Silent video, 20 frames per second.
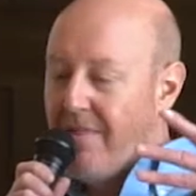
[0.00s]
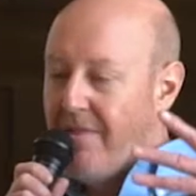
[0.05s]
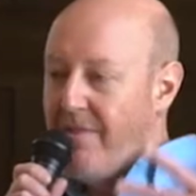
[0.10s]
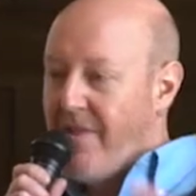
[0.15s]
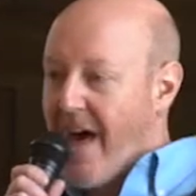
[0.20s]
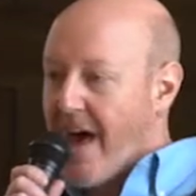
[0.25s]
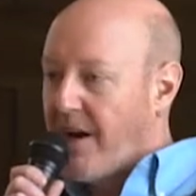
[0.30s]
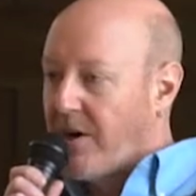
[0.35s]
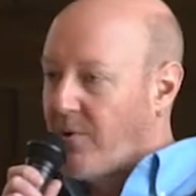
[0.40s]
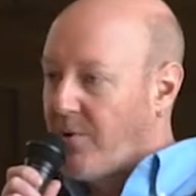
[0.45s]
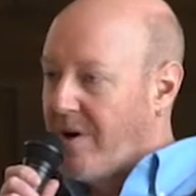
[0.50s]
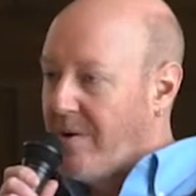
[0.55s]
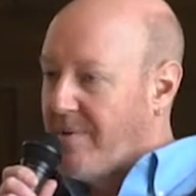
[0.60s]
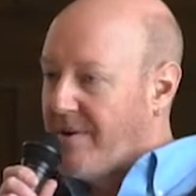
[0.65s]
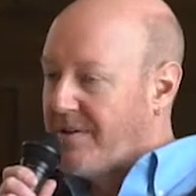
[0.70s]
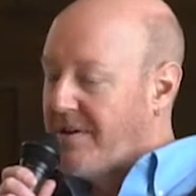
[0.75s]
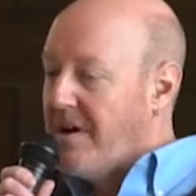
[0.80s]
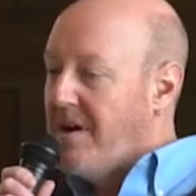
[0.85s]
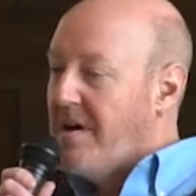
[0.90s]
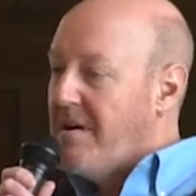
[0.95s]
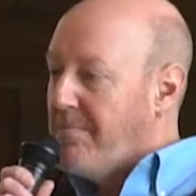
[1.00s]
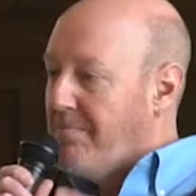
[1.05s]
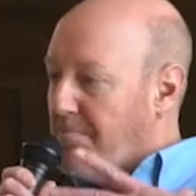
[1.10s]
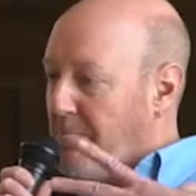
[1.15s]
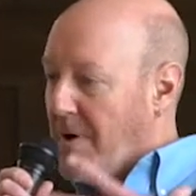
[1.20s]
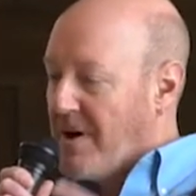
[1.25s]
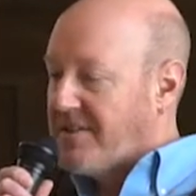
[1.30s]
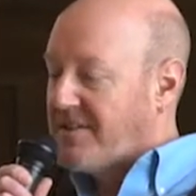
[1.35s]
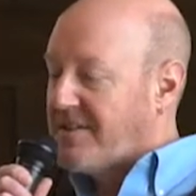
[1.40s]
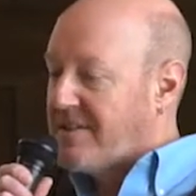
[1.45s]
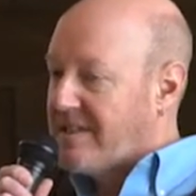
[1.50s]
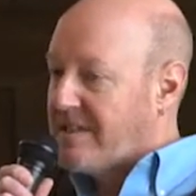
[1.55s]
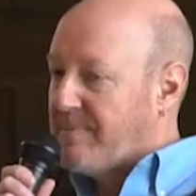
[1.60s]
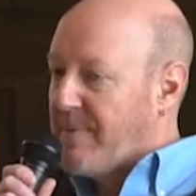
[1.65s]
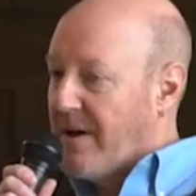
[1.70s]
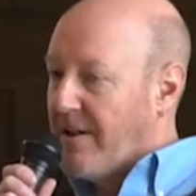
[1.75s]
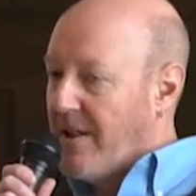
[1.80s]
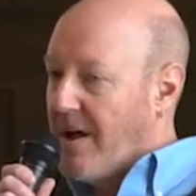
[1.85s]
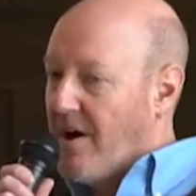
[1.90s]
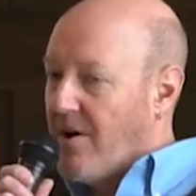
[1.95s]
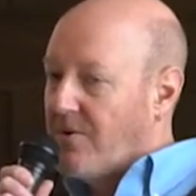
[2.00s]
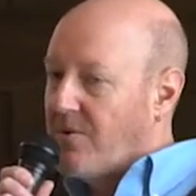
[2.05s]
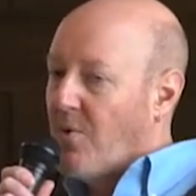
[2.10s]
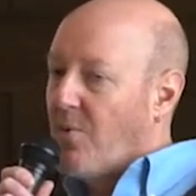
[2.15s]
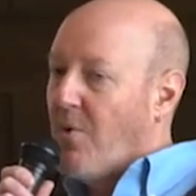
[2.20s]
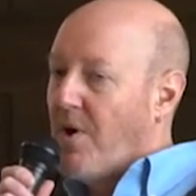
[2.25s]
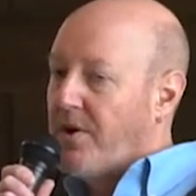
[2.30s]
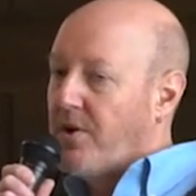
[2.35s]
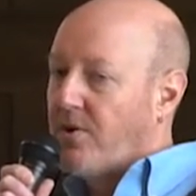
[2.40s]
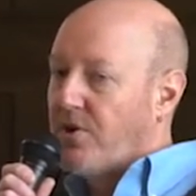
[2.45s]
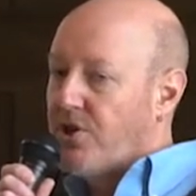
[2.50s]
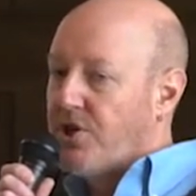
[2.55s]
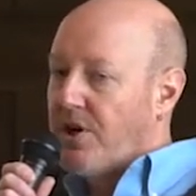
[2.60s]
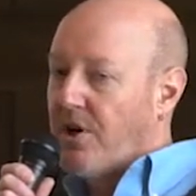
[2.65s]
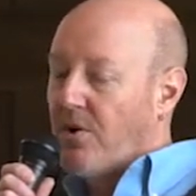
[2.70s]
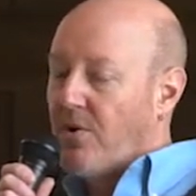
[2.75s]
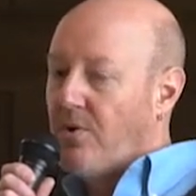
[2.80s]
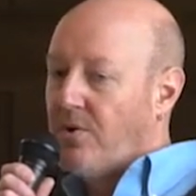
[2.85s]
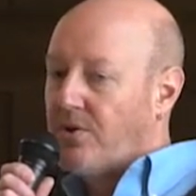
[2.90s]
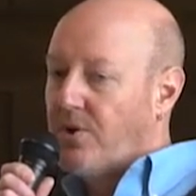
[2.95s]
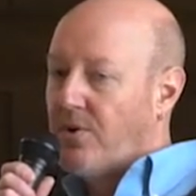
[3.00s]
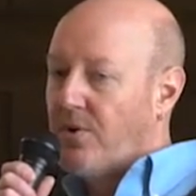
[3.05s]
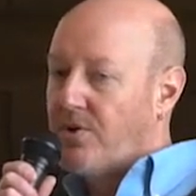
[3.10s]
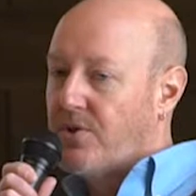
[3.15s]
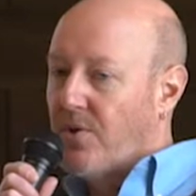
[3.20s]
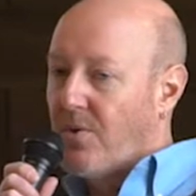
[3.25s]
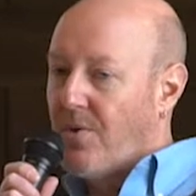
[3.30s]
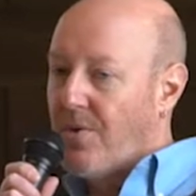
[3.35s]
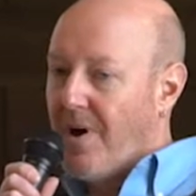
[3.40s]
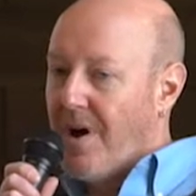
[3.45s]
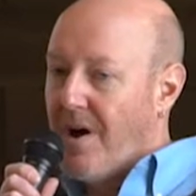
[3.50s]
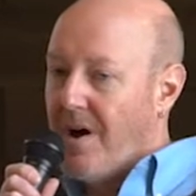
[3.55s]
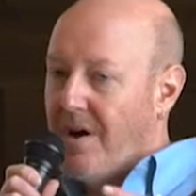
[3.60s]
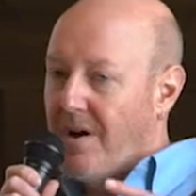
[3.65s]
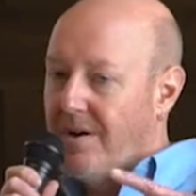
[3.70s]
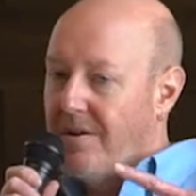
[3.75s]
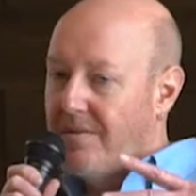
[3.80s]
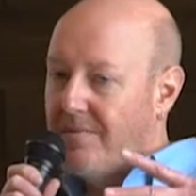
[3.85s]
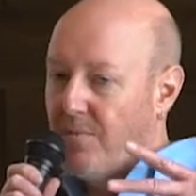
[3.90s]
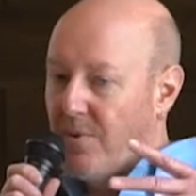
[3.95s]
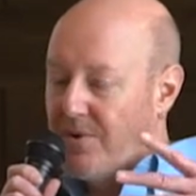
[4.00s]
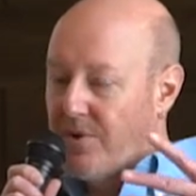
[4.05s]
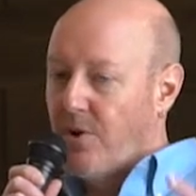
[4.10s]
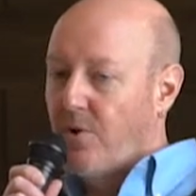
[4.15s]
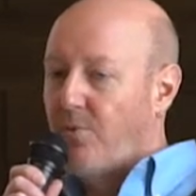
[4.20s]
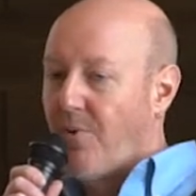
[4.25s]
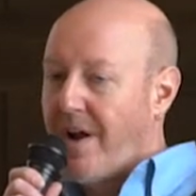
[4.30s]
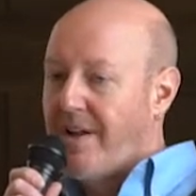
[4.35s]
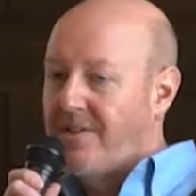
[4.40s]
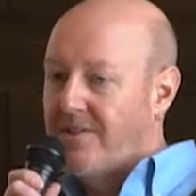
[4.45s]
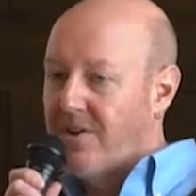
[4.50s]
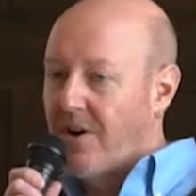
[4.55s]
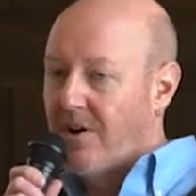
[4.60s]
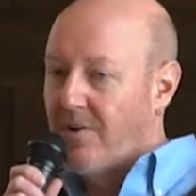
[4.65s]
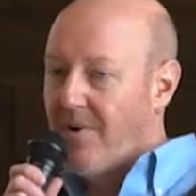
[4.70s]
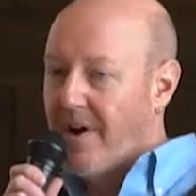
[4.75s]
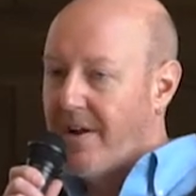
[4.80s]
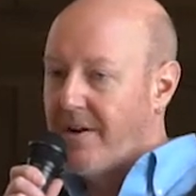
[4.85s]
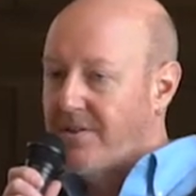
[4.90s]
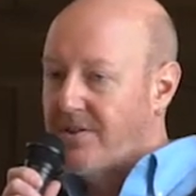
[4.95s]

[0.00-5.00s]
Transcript: that agreement must spell out what your shareholders, uh, what their rights are, right?